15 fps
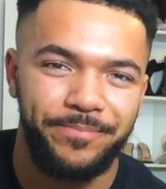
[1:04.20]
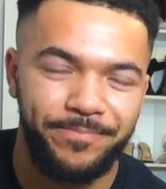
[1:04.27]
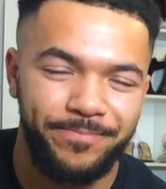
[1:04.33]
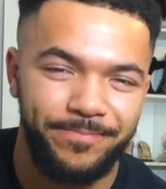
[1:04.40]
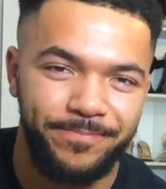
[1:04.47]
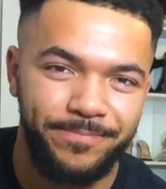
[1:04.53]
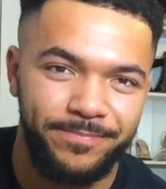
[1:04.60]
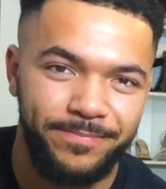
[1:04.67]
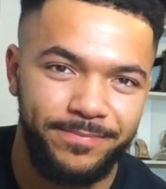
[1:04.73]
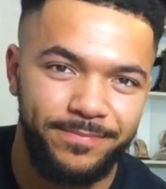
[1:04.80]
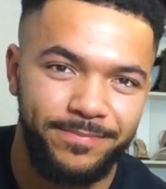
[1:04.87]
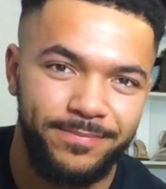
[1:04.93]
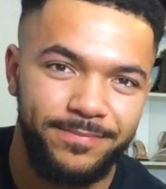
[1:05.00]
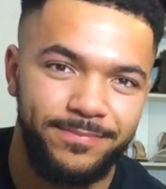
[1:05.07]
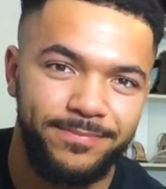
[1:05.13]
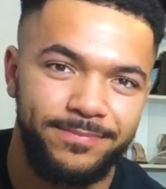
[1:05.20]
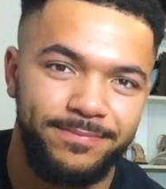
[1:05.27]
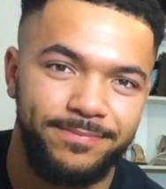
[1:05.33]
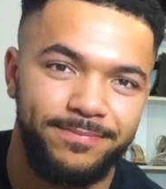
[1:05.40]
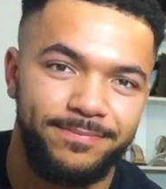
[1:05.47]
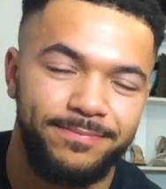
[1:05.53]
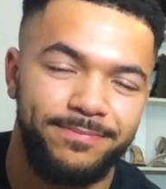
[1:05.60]

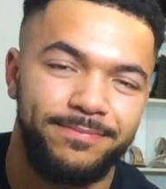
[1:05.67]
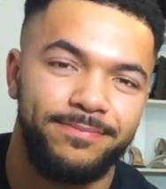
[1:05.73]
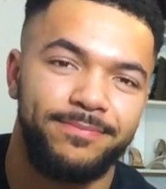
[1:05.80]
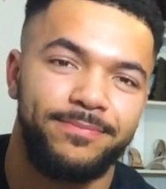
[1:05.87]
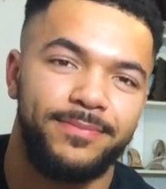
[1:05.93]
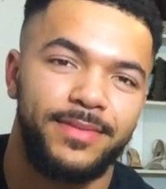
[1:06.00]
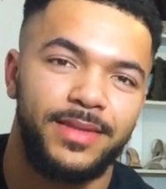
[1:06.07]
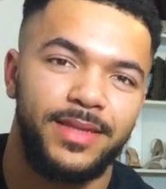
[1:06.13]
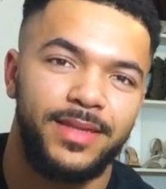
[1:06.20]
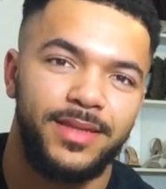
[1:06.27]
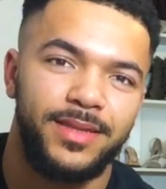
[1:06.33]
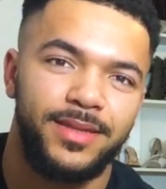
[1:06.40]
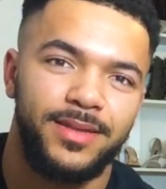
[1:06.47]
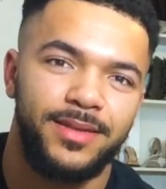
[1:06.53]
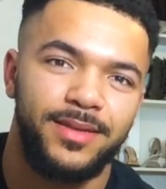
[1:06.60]
(not speaking)